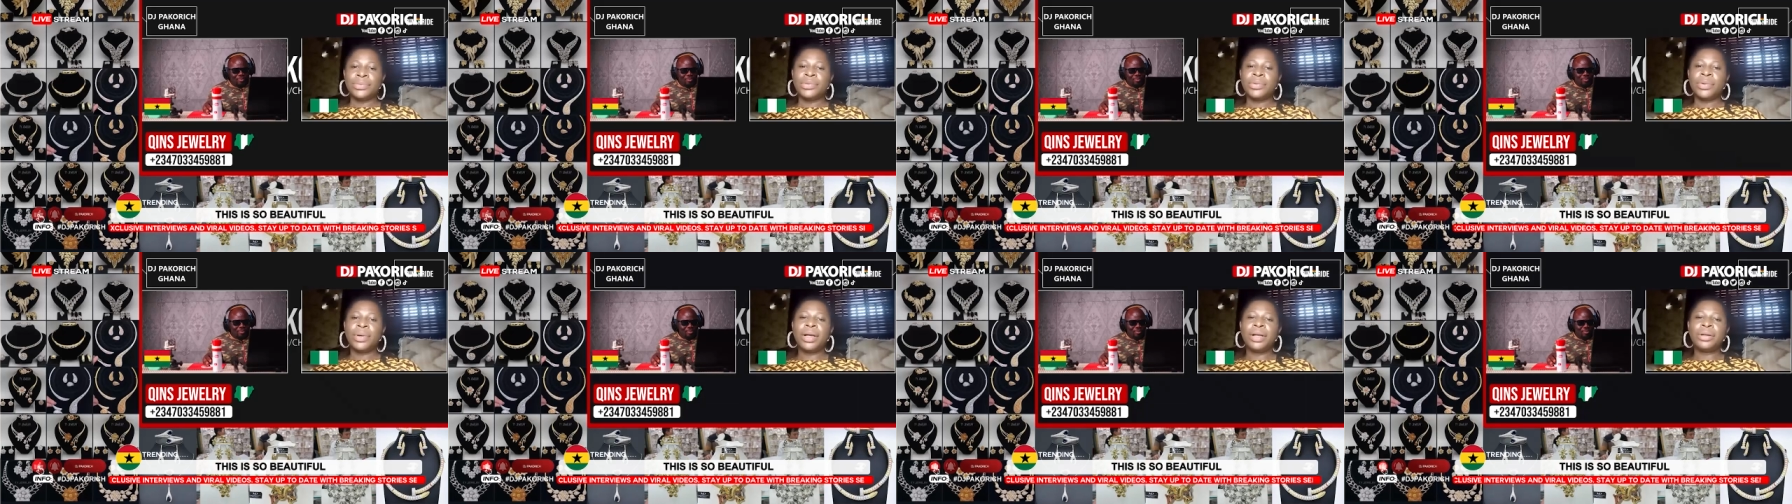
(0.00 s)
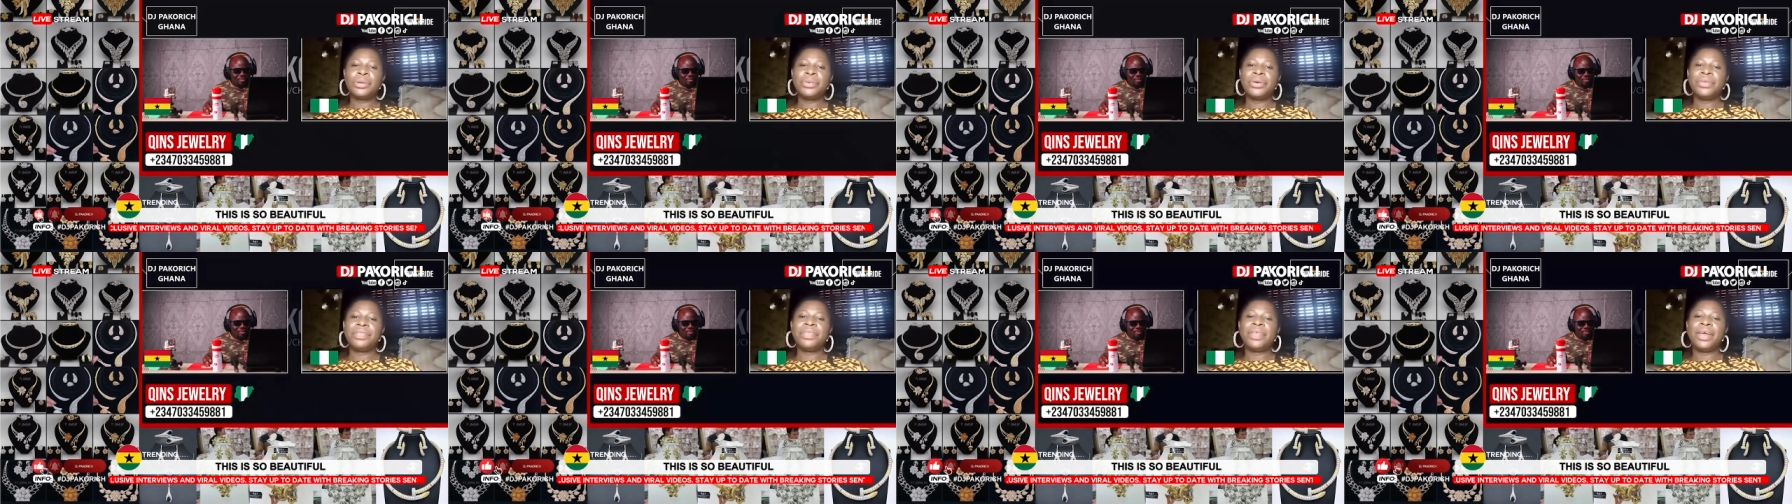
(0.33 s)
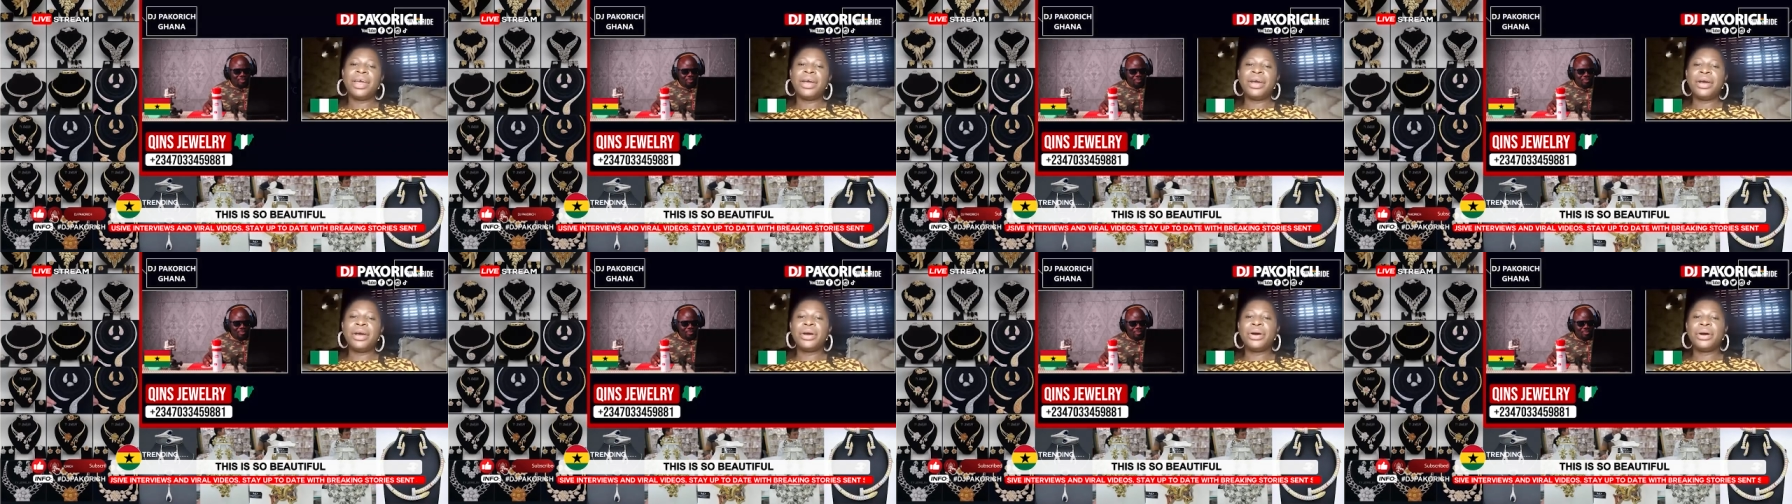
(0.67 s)
Well, we
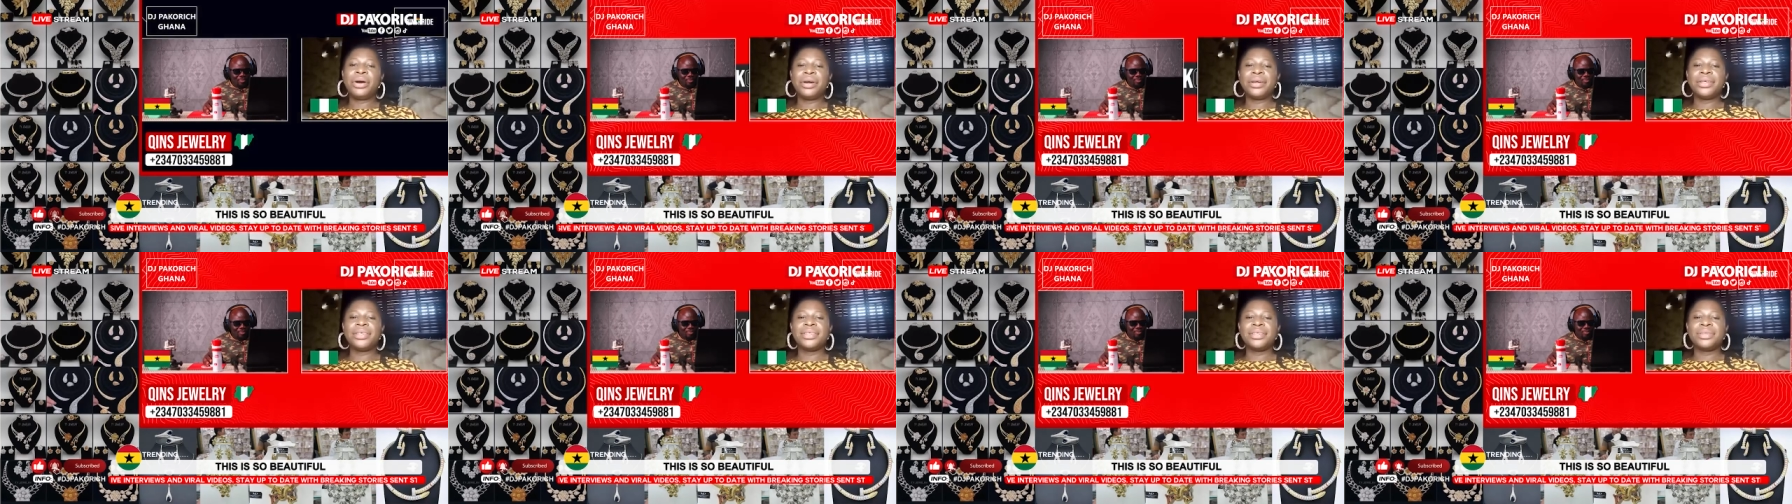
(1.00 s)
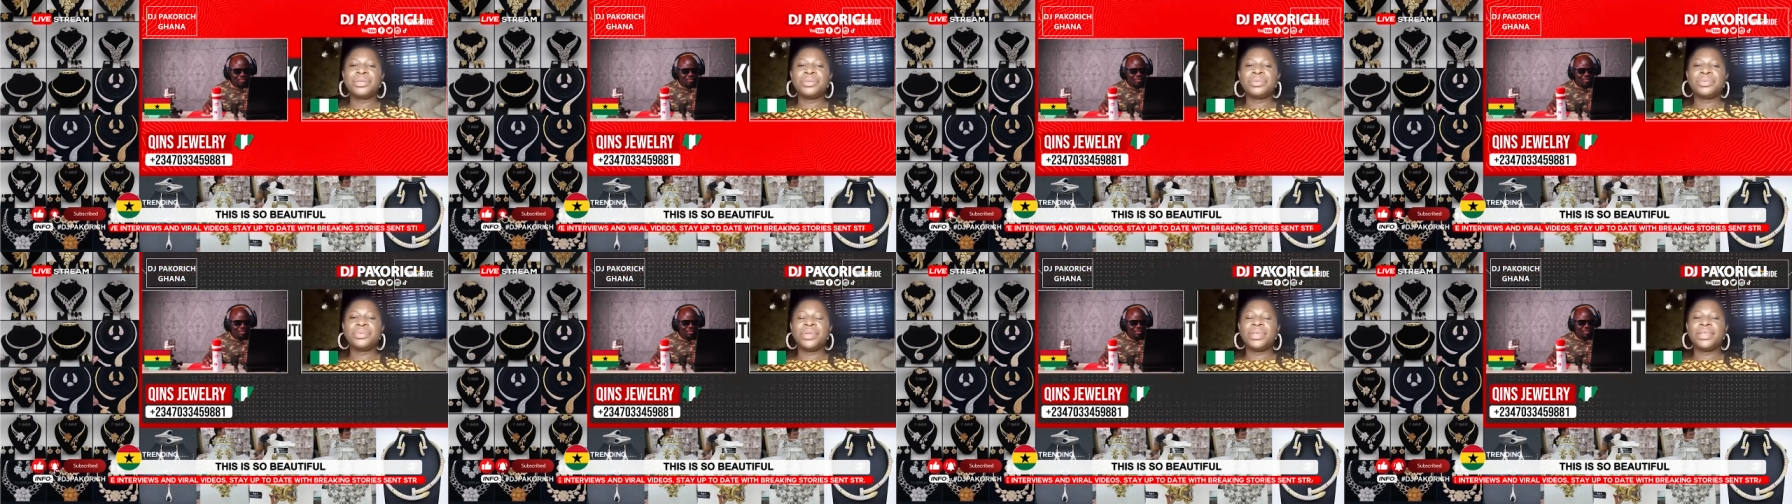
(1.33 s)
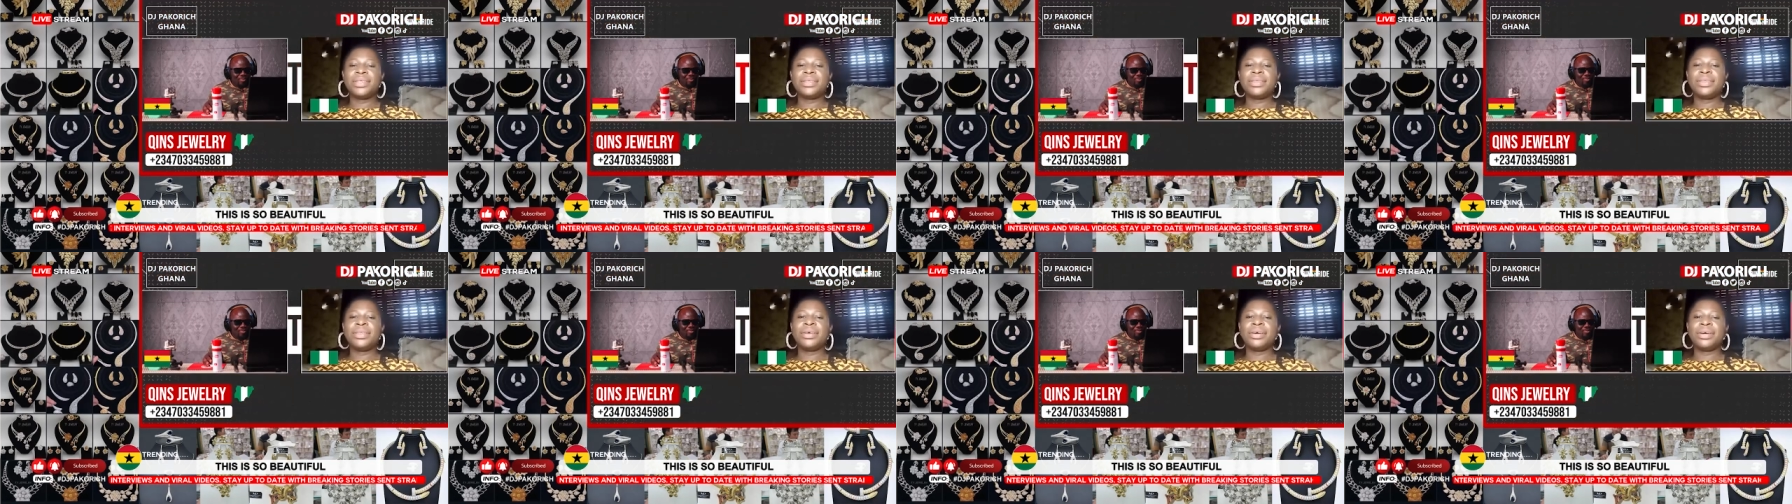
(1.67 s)
thank God
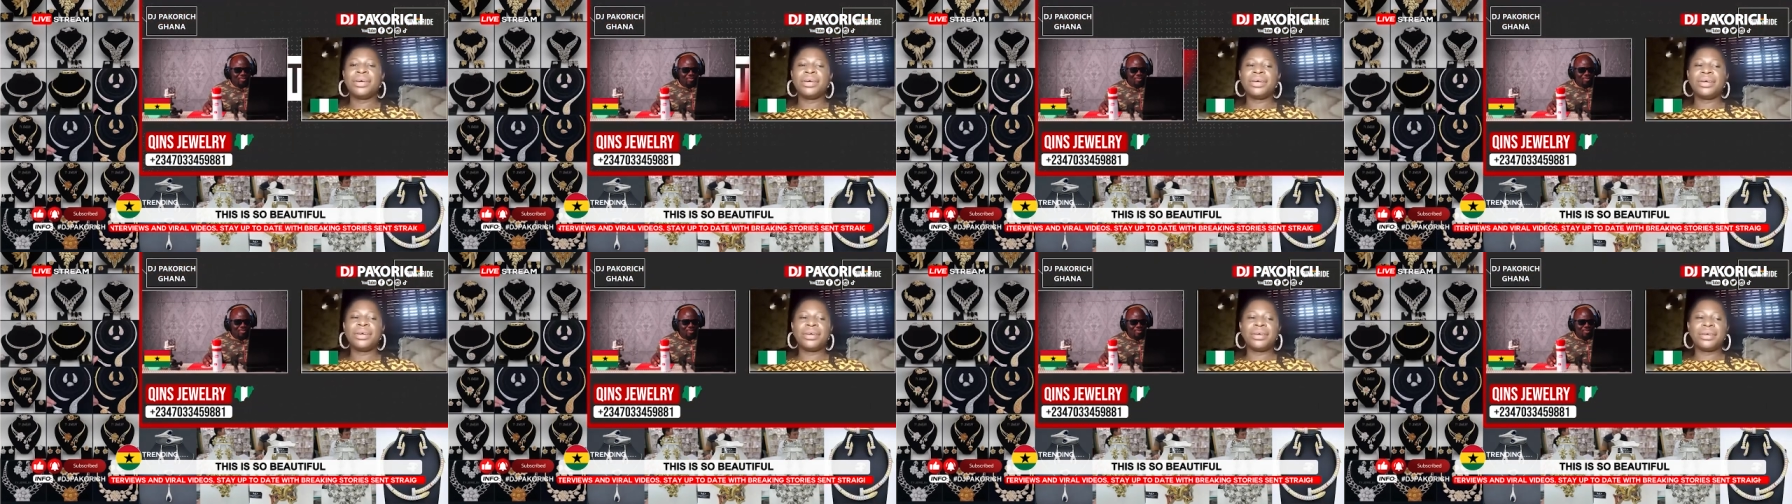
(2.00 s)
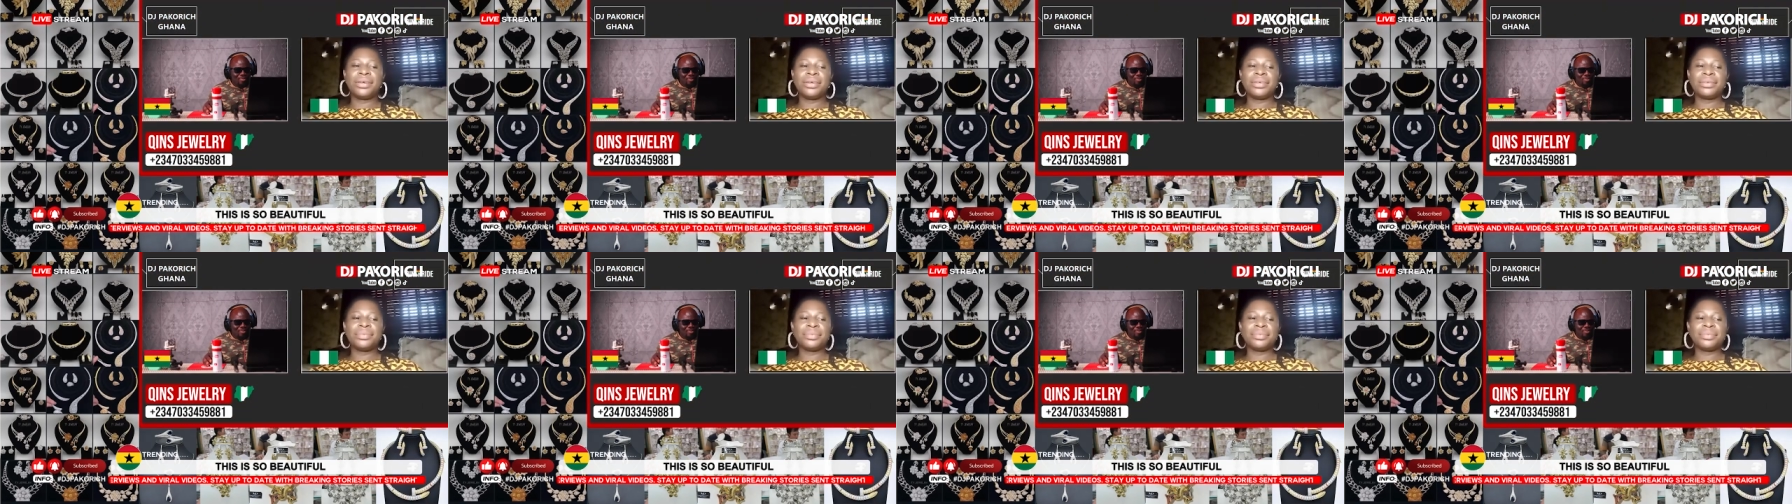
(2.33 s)
with the